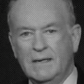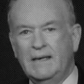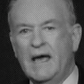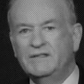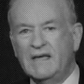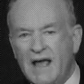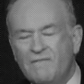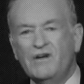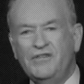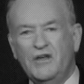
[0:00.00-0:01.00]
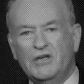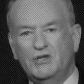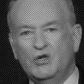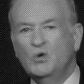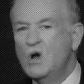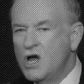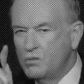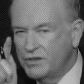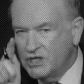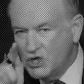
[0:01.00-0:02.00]
It has everything to do
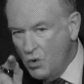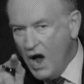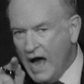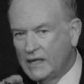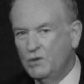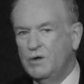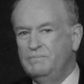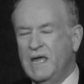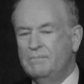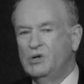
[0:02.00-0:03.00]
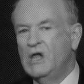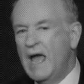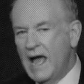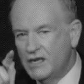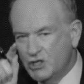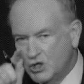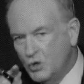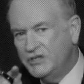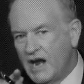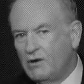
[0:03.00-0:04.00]
with you Hollywood people and
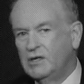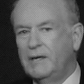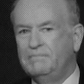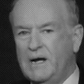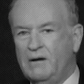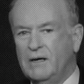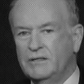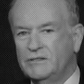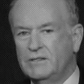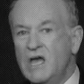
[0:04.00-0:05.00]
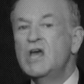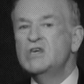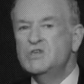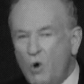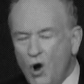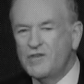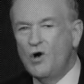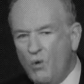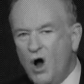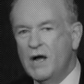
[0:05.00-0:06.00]
you derelict parents. You're
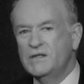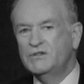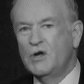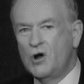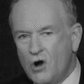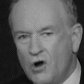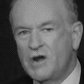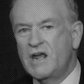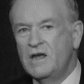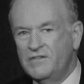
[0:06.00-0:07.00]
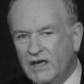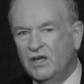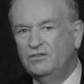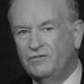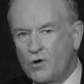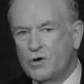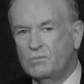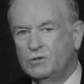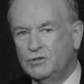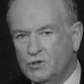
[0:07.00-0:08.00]
the ones hurting these
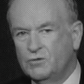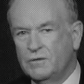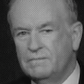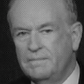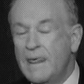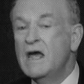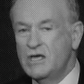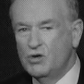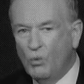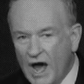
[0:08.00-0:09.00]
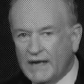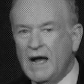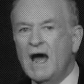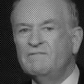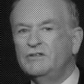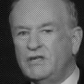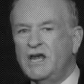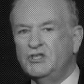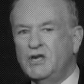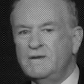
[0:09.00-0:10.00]
vulnerable children. You want a
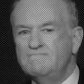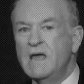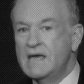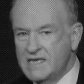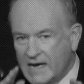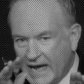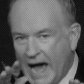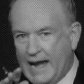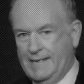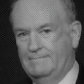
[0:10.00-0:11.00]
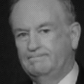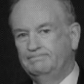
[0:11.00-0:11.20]
conversation? You got it.